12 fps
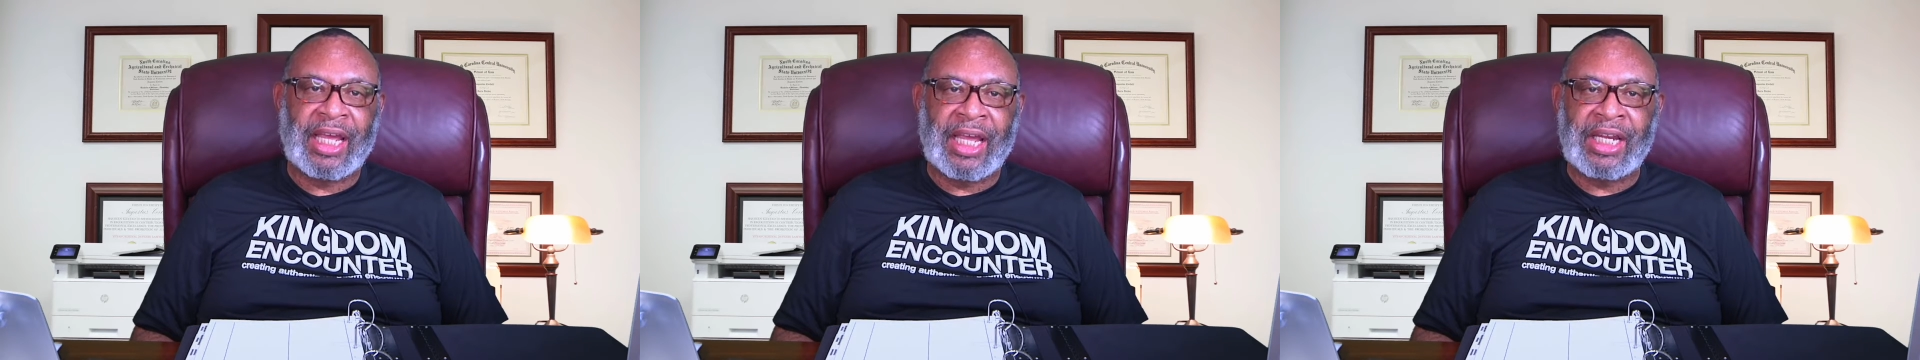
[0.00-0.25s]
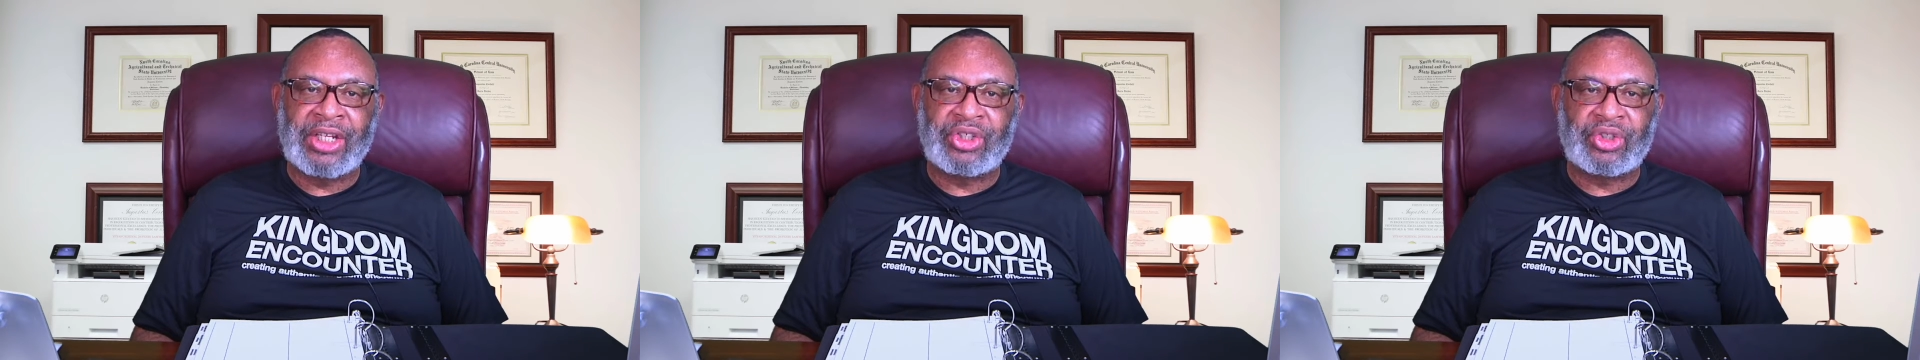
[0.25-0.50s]

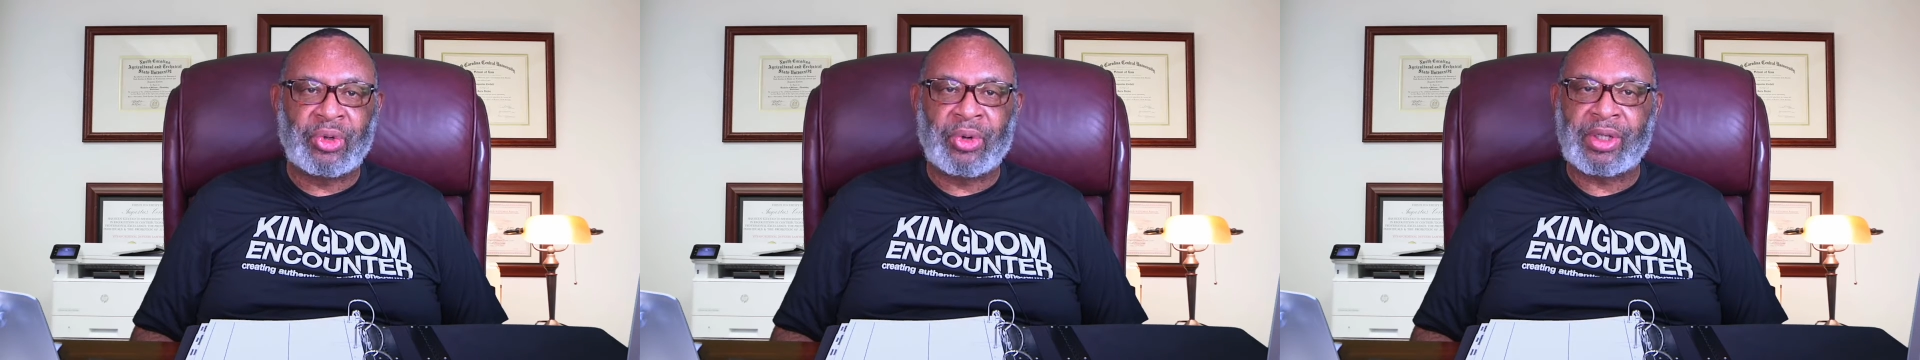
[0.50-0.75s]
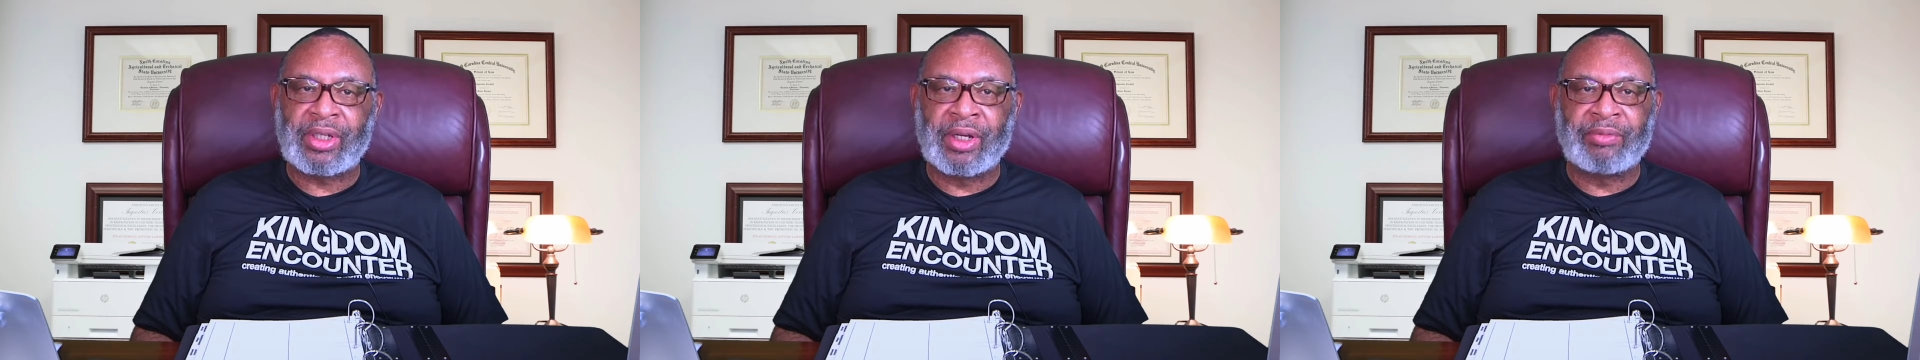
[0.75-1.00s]
any
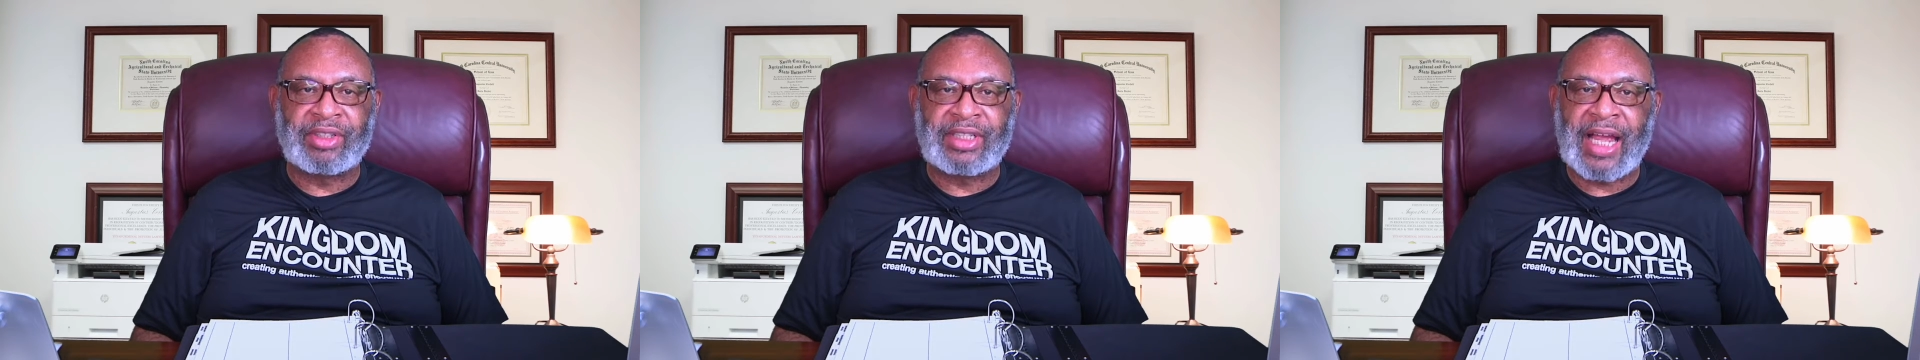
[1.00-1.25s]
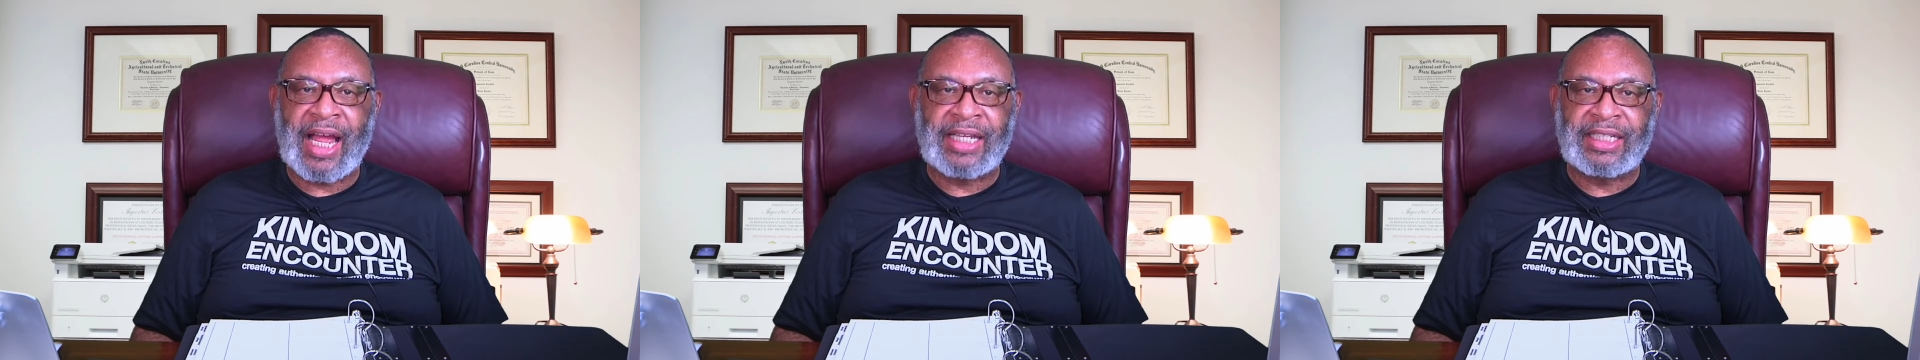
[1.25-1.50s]
sort of
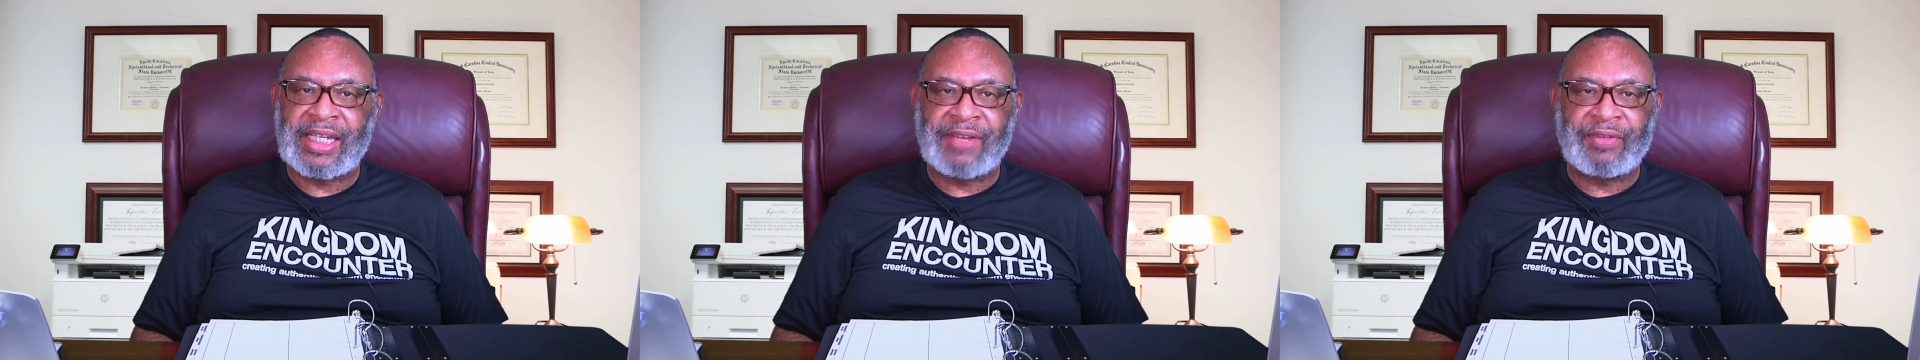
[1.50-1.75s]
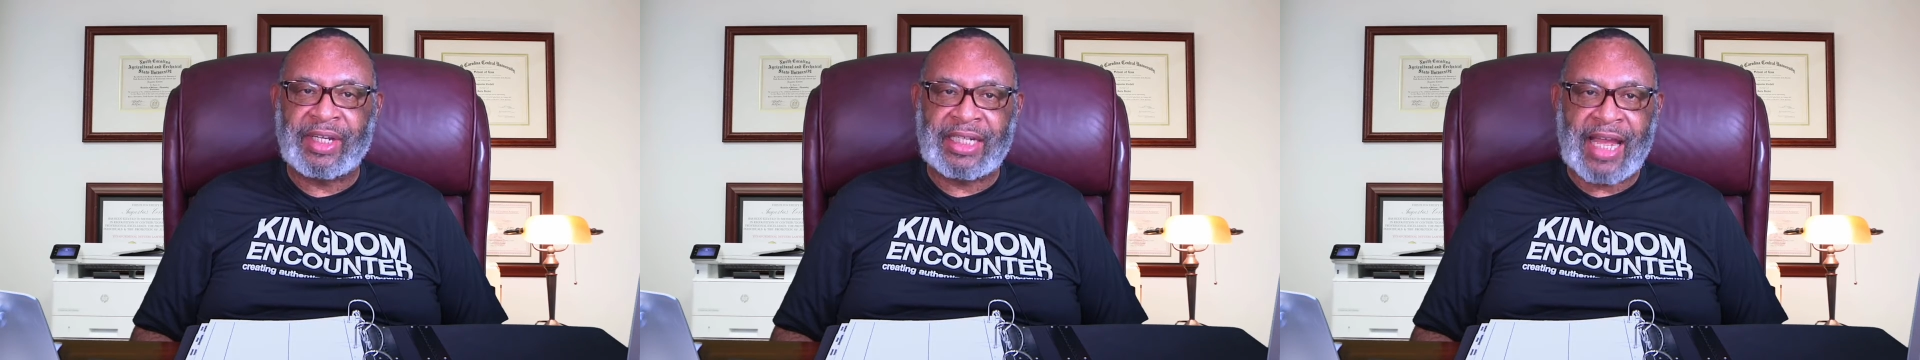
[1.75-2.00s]

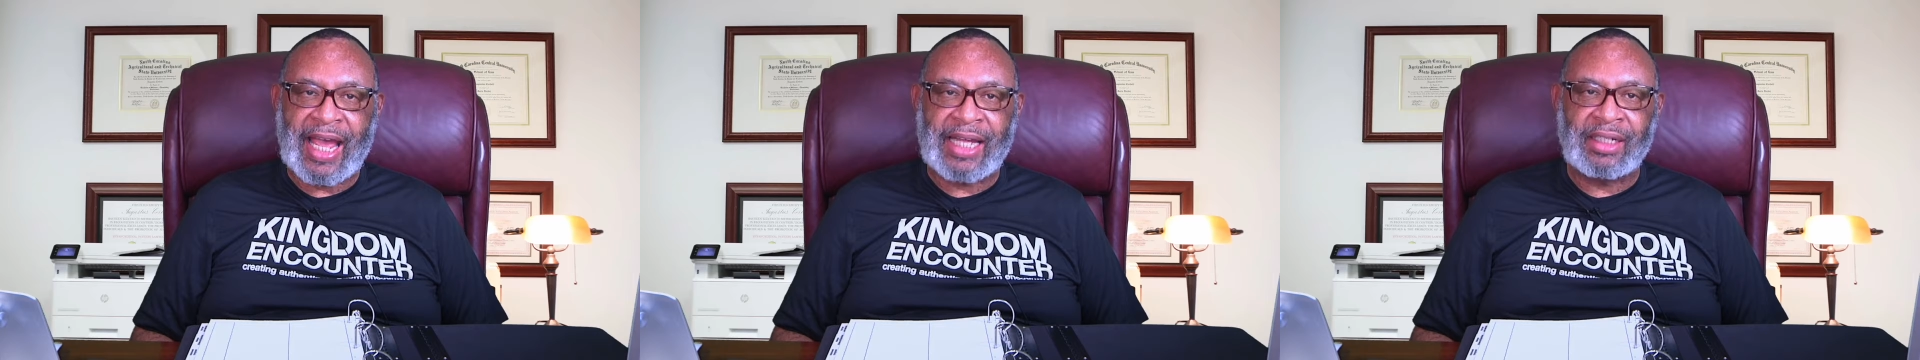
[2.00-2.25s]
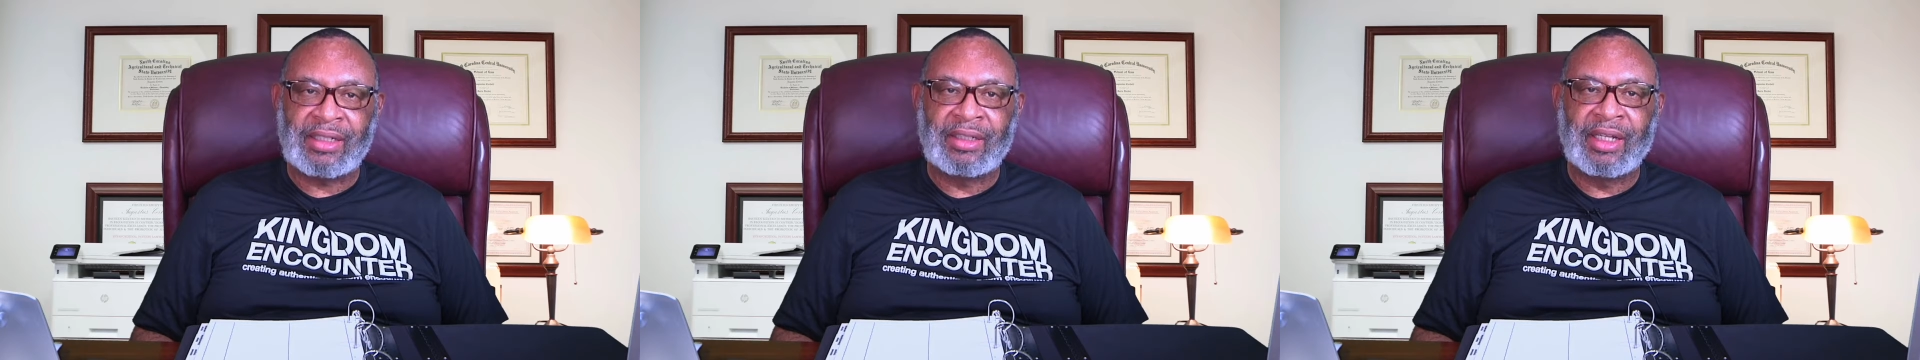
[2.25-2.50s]
scientific
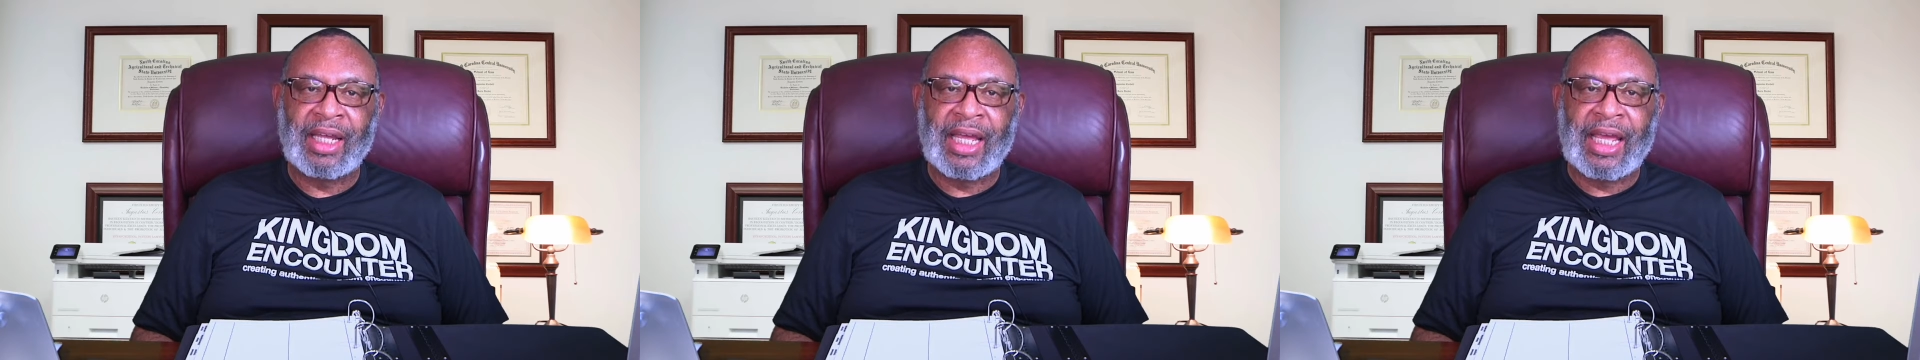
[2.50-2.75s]
data.